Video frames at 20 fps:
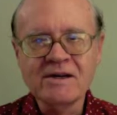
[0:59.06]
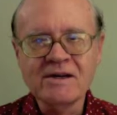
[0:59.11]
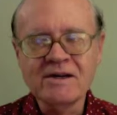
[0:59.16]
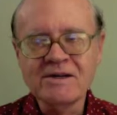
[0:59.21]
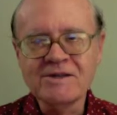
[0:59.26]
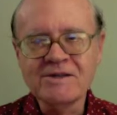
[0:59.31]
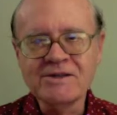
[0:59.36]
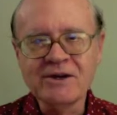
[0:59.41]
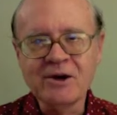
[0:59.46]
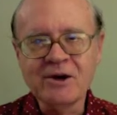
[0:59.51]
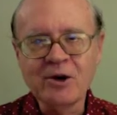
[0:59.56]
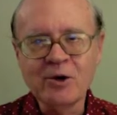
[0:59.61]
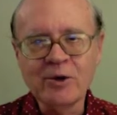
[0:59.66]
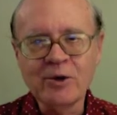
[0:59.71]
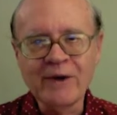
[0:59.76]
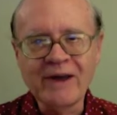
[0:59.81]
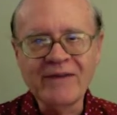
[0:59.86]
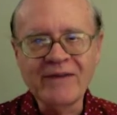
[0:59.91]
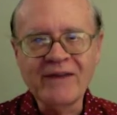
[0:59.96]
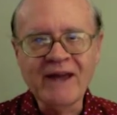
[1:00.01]
So
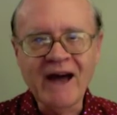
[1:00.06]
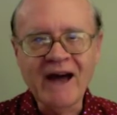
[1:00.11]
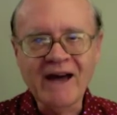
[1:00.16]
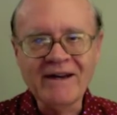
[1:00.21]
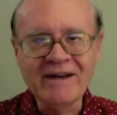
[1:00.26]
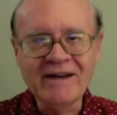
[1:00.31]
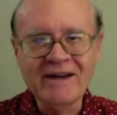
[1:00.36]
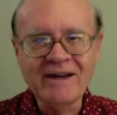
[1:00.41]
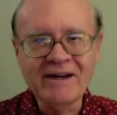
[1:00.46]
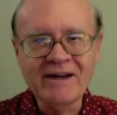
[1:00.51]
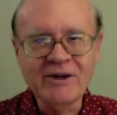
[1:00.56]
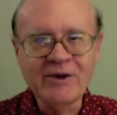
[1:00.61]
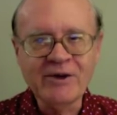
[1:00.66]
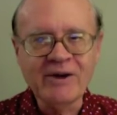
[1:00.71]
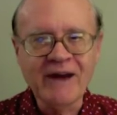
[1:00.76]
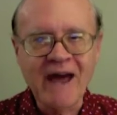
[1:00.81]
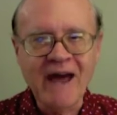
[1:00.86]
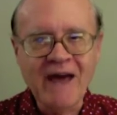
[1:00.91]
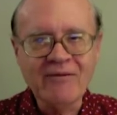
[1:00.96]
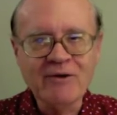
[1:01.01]
you get the idea and you
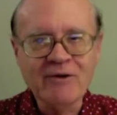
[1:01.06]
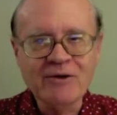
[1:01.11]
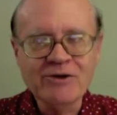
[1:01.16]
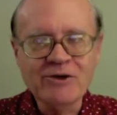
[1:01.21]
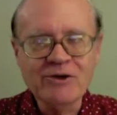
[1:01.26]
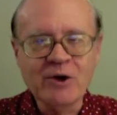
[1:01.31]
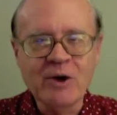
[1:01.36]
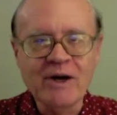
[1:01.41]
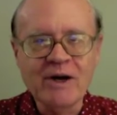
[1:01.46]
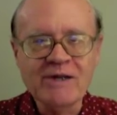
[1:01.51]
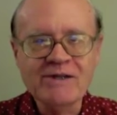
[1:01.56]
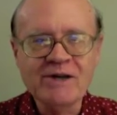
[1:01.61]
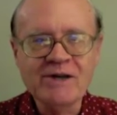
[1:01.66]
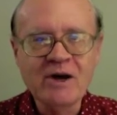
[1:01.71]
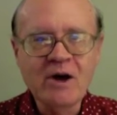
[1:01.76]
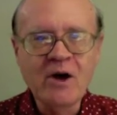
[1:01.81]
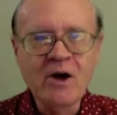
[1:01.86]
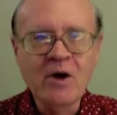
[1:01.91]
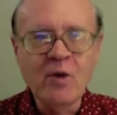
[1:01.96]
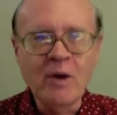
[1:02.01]
can have your choice.
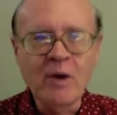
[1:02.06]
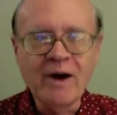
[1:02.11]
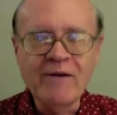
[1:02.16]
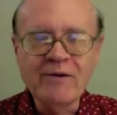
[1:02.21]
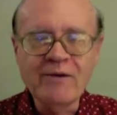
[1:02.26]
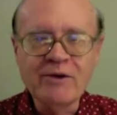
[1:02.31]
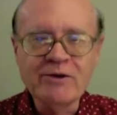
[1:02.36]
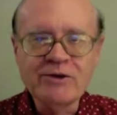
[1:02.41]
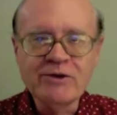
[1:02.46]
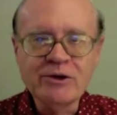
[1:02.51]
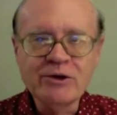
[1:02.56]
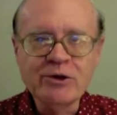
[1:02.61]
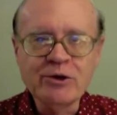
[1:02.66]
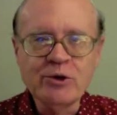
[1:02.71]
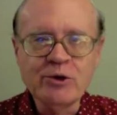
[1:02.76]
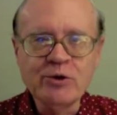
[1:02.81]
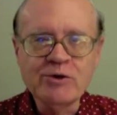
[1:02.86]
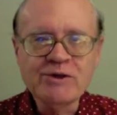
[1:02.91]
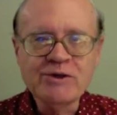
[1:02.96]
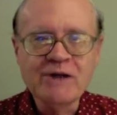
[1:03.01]
Whatever you
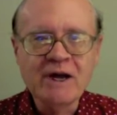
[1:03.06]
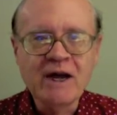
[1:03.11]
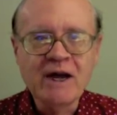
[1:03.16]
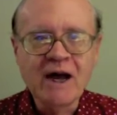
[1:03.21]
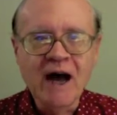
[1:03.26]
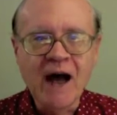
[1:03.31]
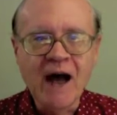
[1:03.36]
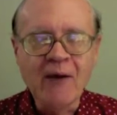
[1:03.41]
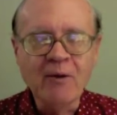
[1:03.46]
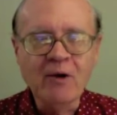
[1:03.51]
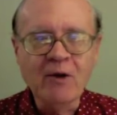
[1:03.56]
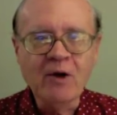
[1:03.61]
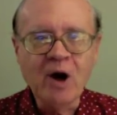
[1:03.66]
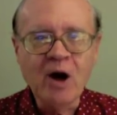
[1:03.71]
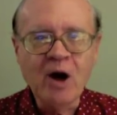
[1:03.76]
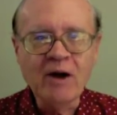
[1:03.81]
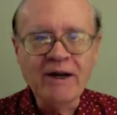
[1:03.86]
choose, I will call